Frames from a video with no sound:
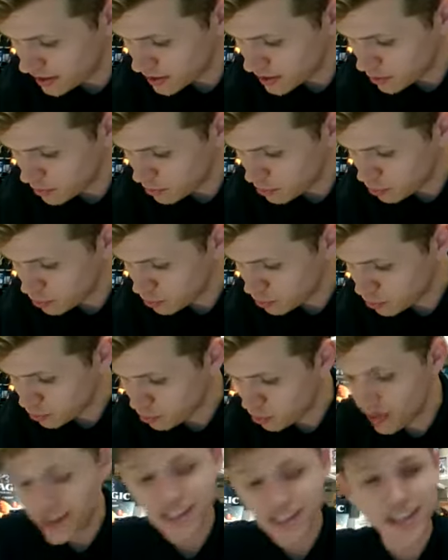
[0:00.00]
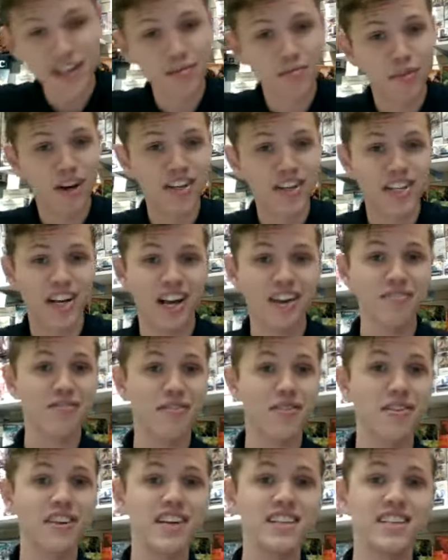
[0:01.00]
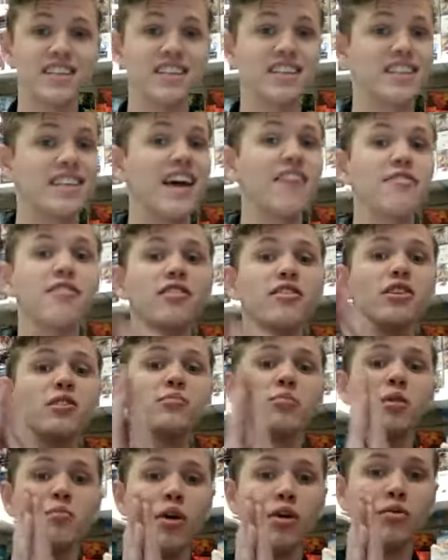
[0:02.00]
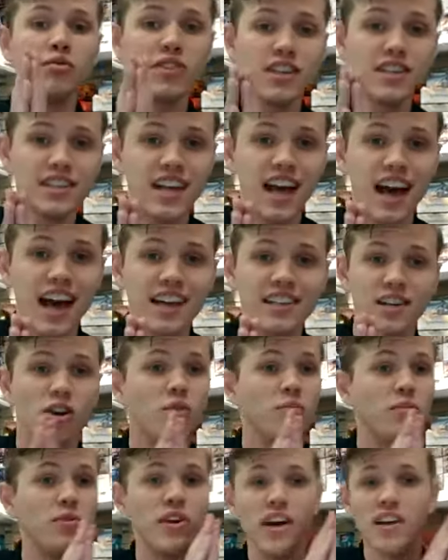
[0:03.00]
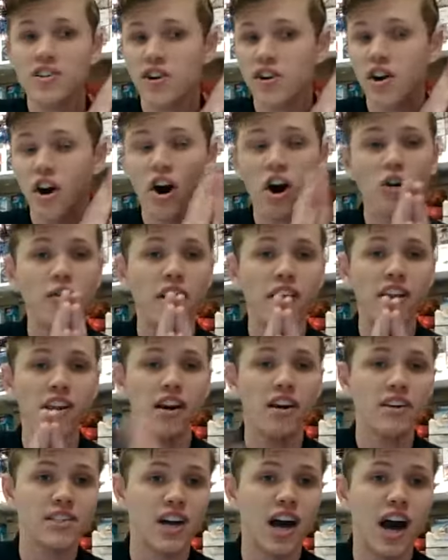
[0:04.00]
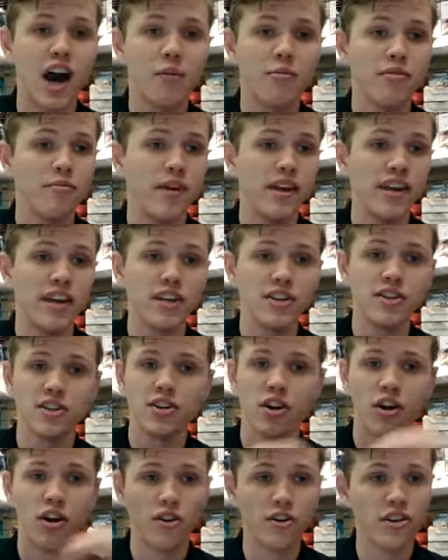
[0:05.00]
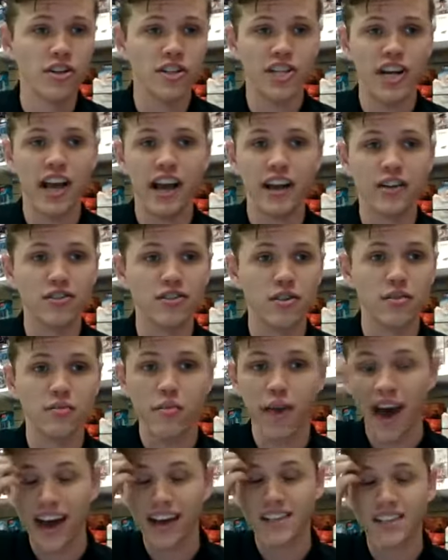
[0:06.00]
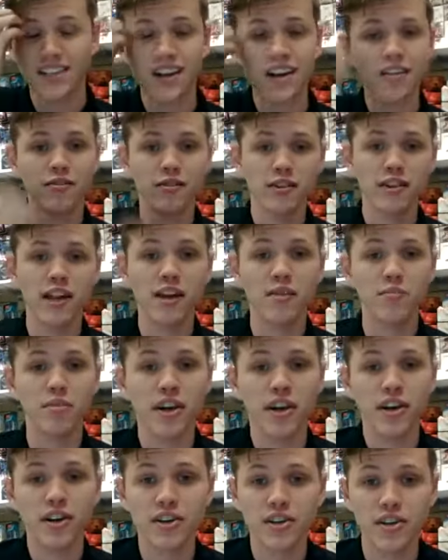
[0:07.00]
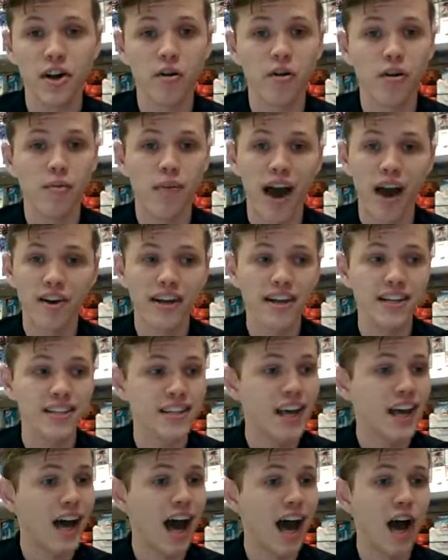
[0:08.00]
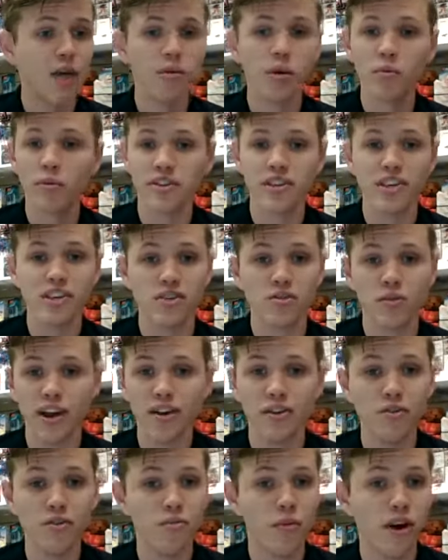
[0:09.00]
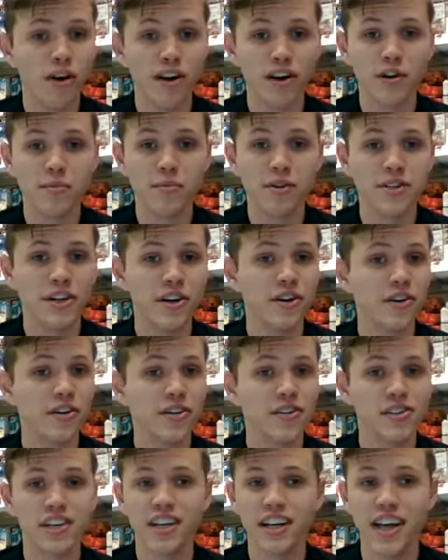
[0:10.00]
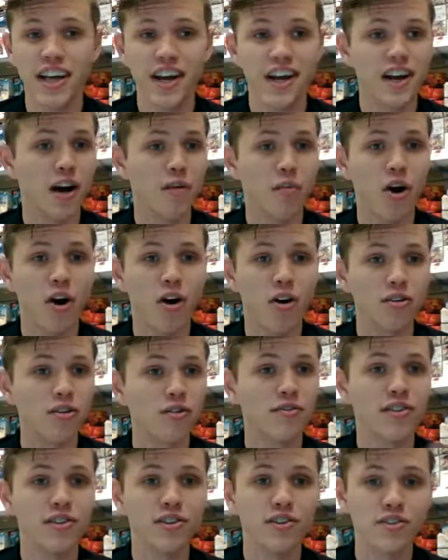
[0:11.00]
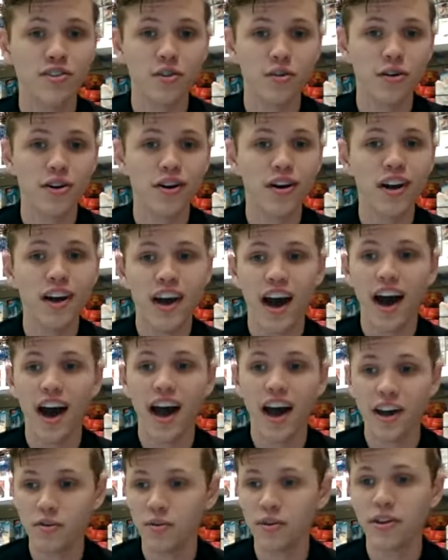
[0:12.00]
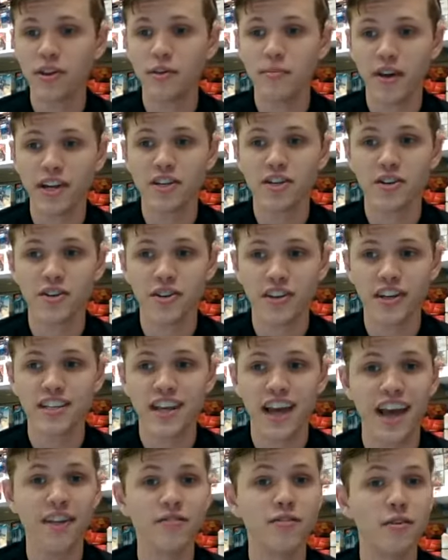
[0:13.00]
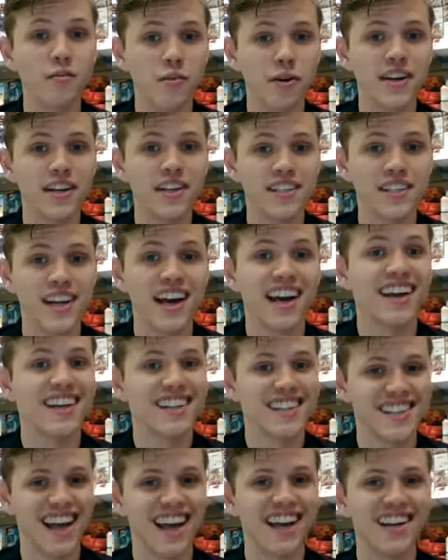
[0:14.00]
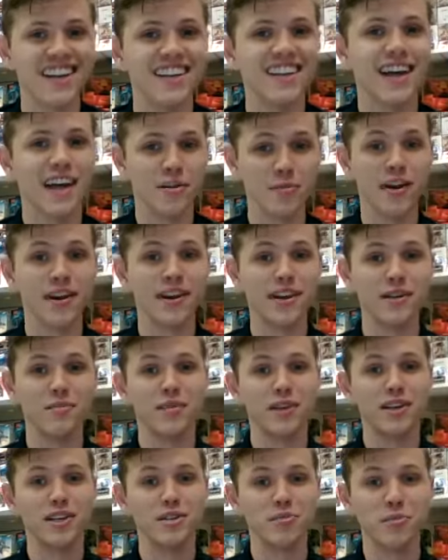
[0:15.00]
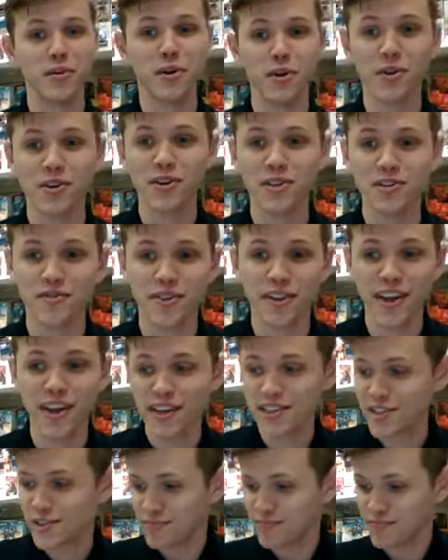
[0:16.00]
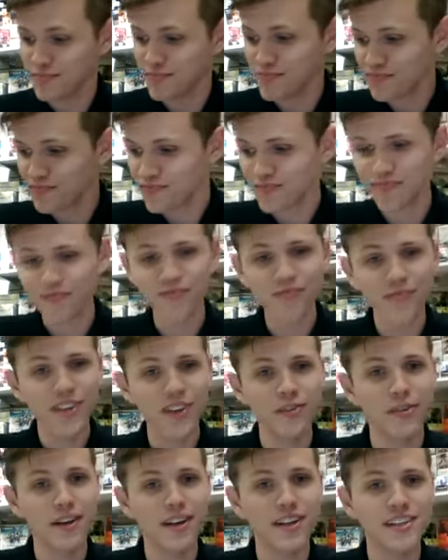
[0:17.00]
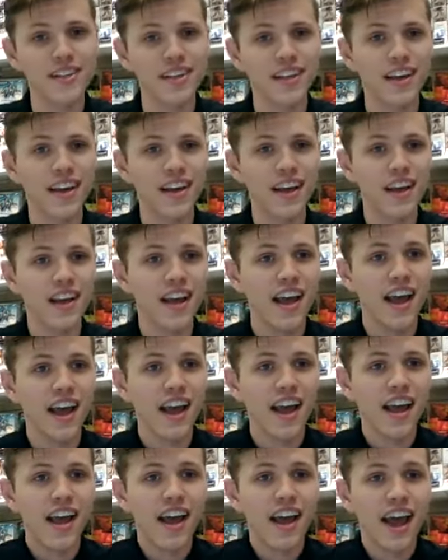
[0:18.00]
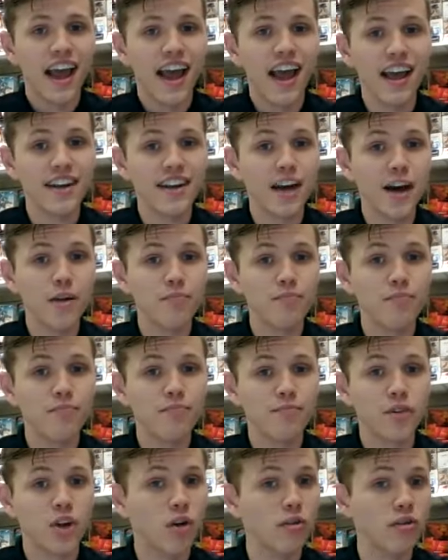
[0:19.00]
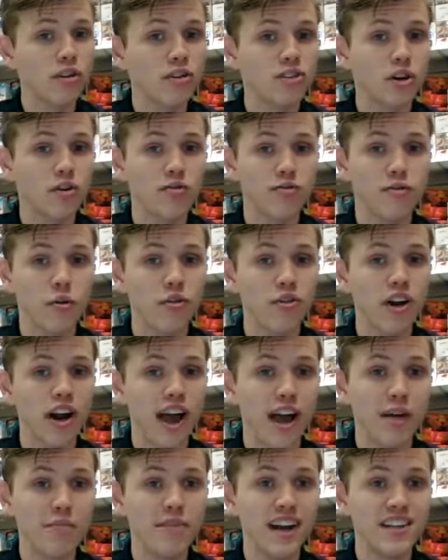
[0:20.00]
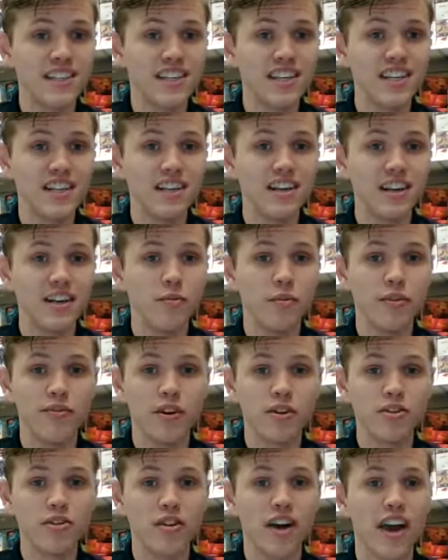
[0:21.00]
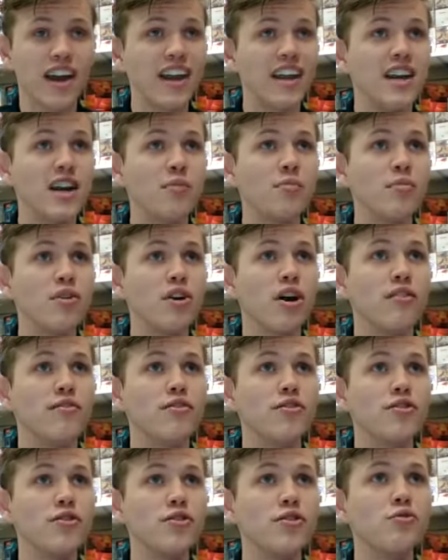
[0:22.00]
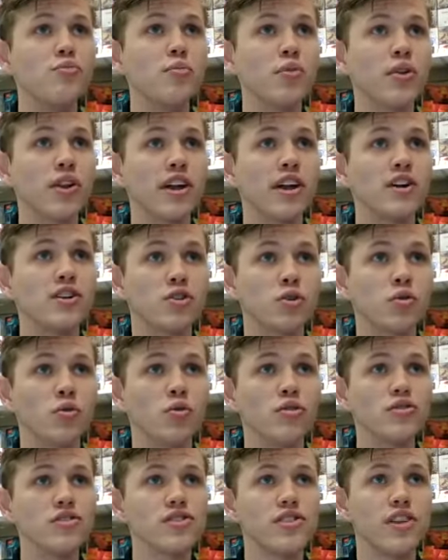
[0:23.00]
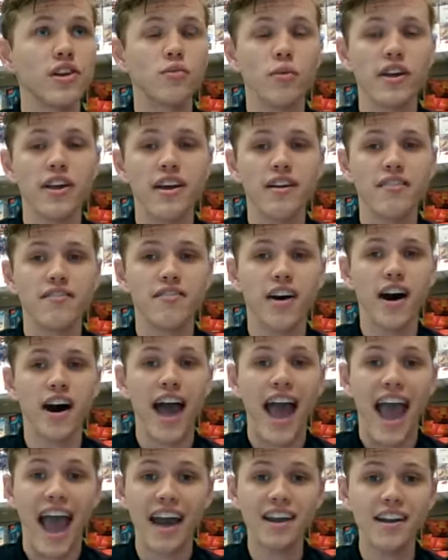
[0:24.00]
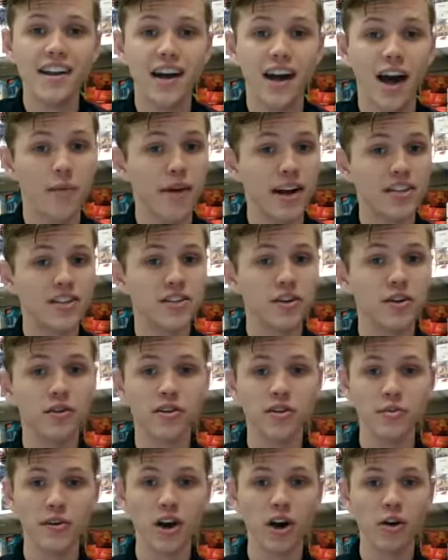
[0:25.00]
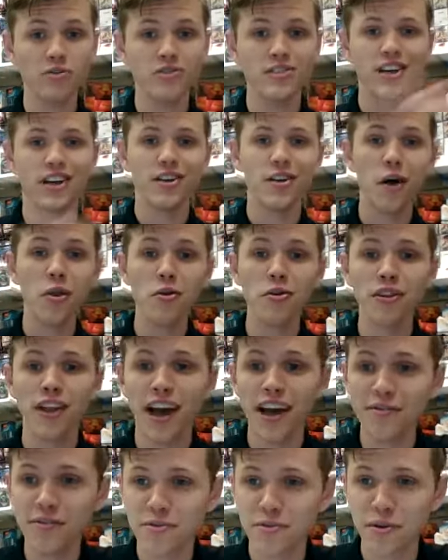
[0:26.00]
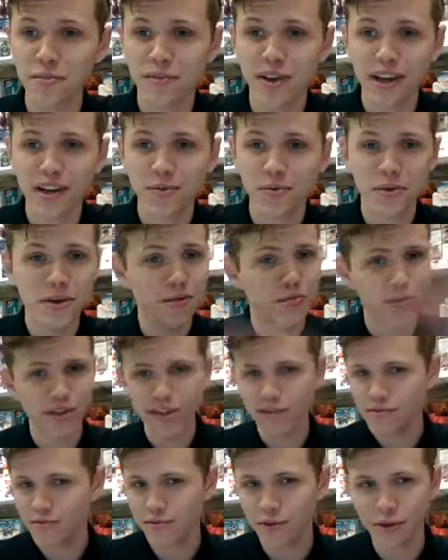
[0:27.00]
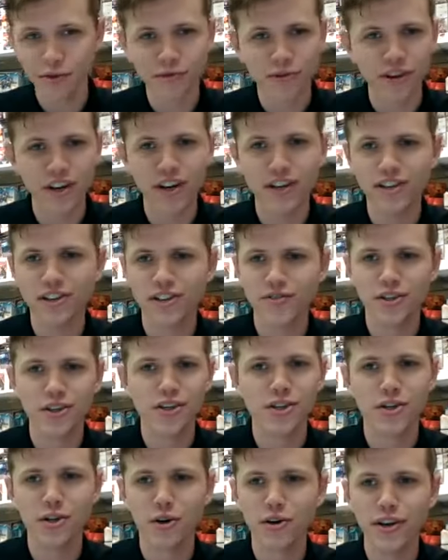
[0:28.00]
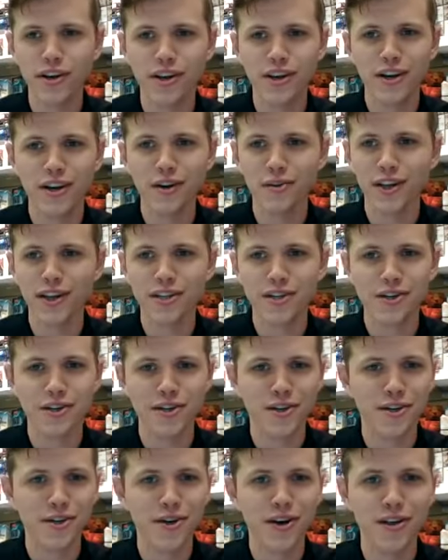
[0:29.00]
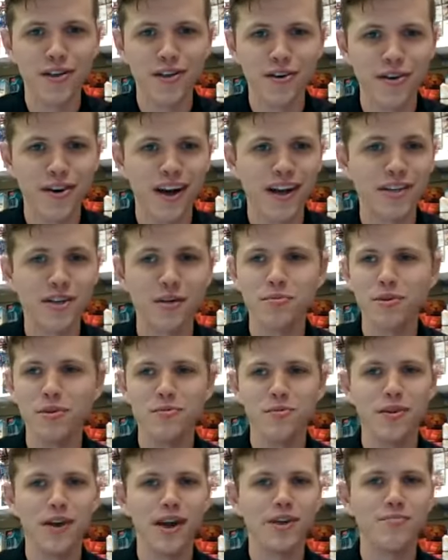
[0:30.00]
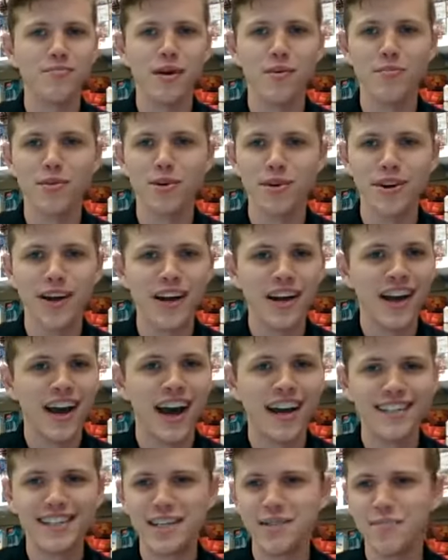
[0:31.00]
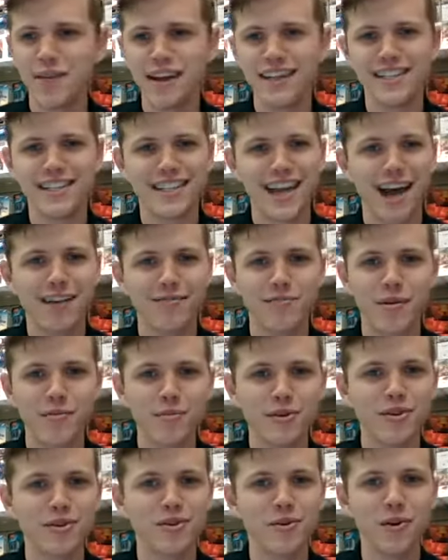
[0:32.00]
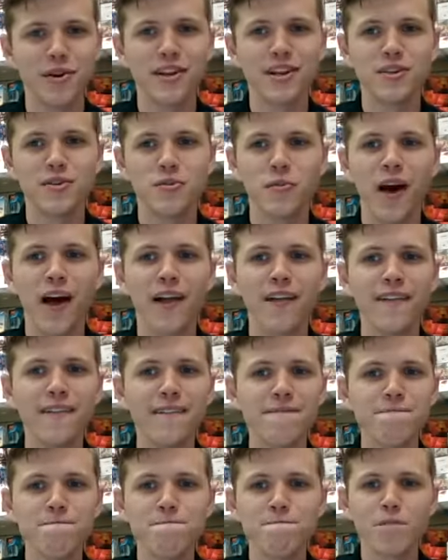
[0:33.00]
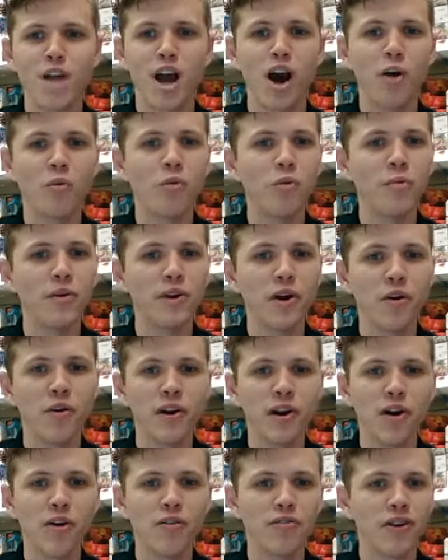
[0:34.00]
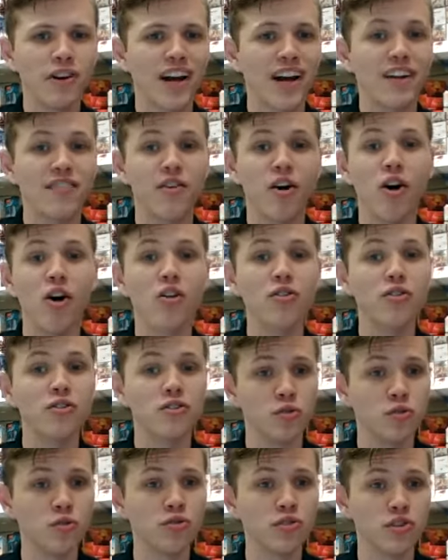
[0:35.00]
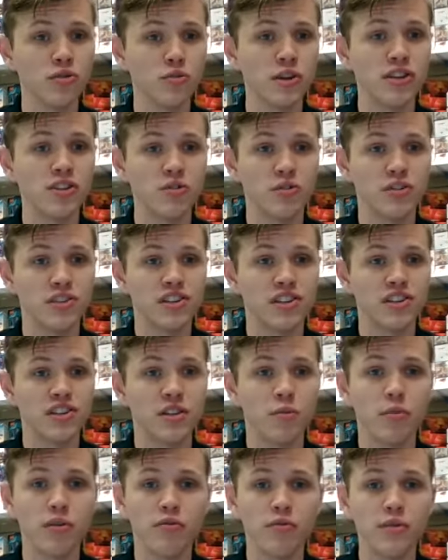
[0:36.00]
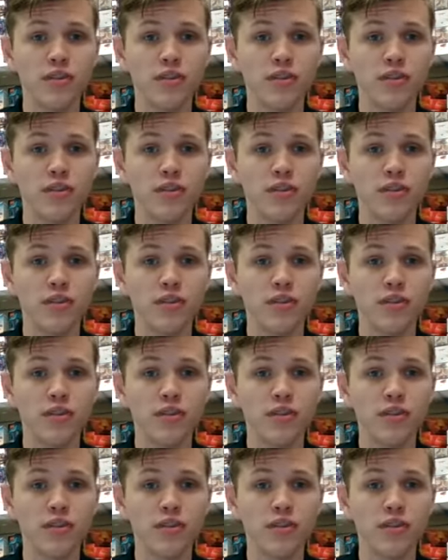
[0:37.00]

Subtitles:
is pretty much it for this. Definitely promote this, guys. I hope you guys are already on top of making sure all your channels are maxed for letting players know about it. But with these great new marketing materials, you can get it up all over the store and really make sure that everyone is excited and ready to place pre-orders for this. All right. And so for M19, we've also had a number of new player tools that we have added. I'm actually going to be hosting another live stream next week. Please feel free to join. Let your other WPN member, teammates, staff members join as well. We'll be going over kind of all the tools and resources that we've